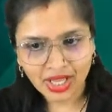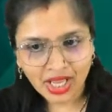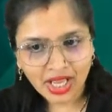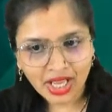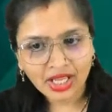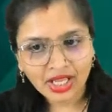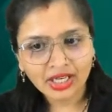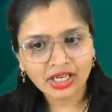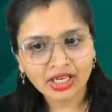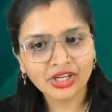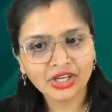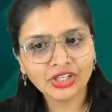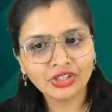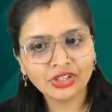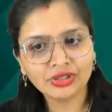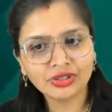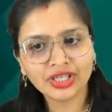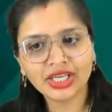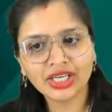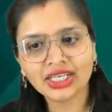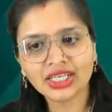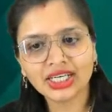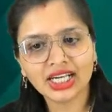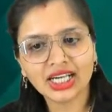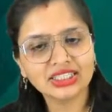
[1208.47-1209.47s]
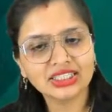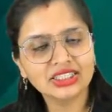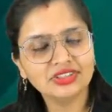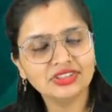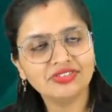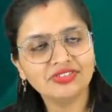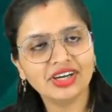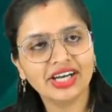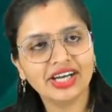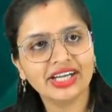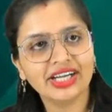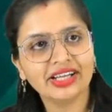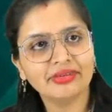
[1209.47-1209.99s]
Now you can
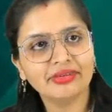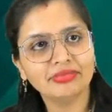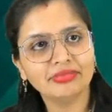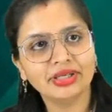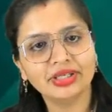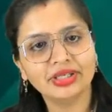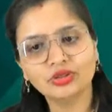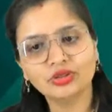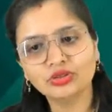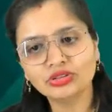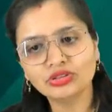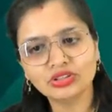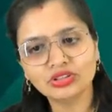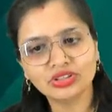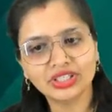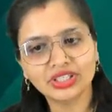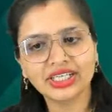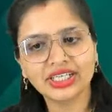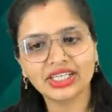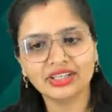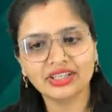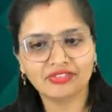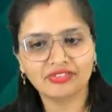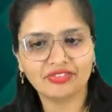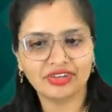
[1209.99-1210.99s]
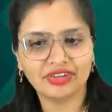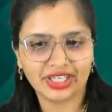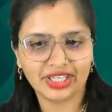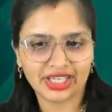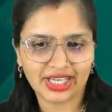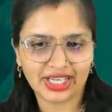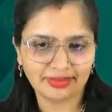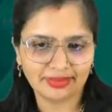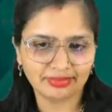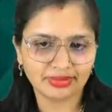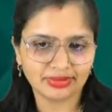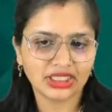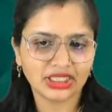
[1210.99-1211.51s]
classify them into three different
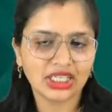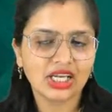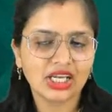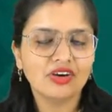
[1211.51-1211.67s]
types.